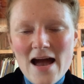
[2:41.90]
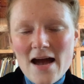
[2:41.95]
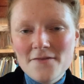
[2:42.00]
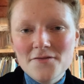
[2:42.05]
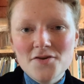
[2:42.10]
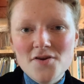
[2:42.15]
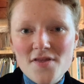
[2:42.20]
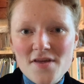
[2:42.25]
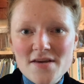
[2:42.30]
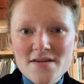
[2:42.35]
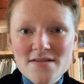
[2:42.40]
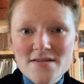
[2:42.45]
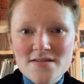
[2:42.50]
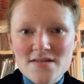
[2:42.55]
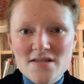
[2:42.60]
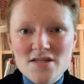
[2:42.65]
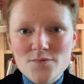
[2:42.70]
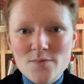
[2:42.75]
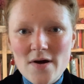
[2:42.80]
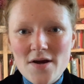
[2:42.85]
After this, the
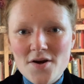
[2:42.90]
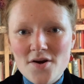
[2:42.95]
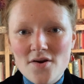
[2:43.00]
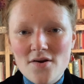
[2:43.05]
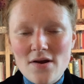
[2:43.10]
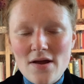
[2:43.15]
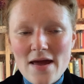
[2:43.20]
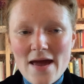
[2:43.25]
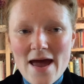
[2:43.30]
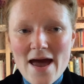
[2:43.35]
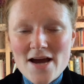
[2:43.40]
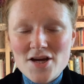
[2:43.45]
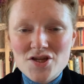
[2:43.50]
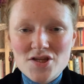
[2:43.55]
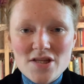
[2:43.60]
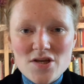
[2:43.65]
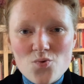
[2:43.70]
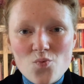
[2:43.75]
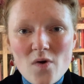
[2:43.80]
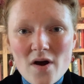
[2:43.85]
sweater
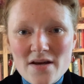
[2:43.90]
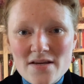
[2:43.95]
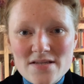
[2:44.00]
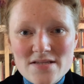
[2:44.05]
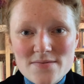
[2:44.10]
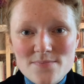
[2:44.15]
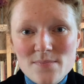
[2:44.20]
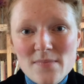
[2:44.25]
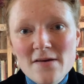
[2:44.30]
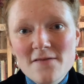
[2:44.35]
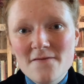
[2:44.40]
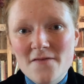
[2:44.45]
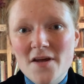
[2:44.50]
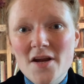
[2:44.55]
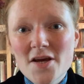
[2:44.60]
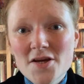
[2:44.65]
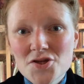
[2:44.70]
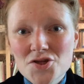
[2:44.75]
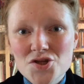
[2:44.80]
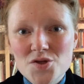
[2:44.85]
actually was
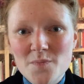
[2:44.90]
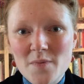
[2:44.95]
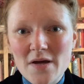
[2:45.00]
finished,